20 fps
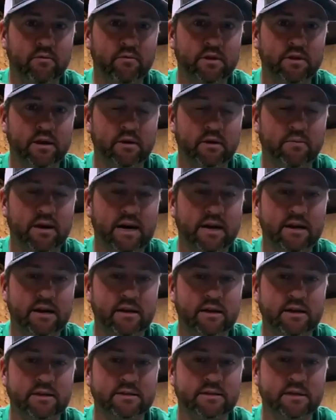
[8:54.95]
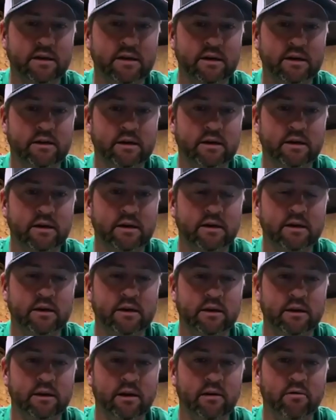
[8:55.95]
thing about it is, uh,
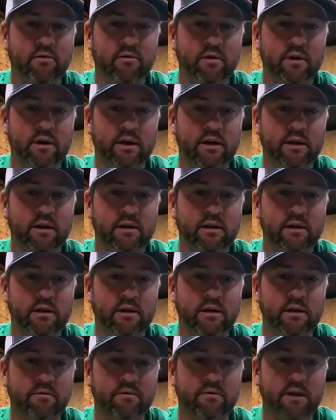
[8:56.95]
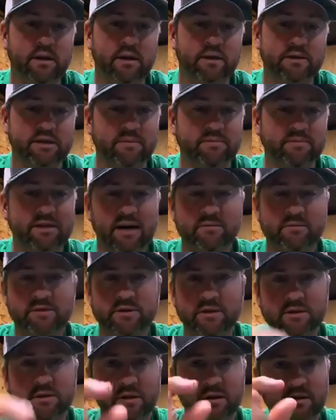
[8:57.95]
you know, sometimes
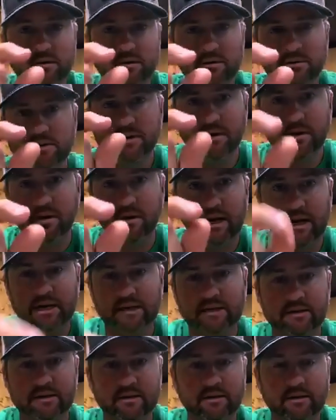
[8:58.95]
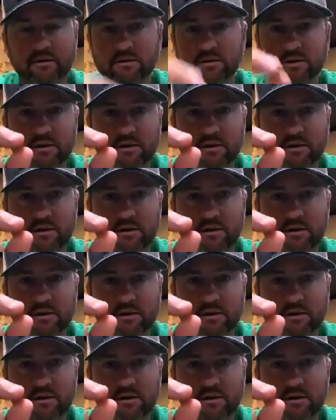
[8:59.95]
just a little subtle action, little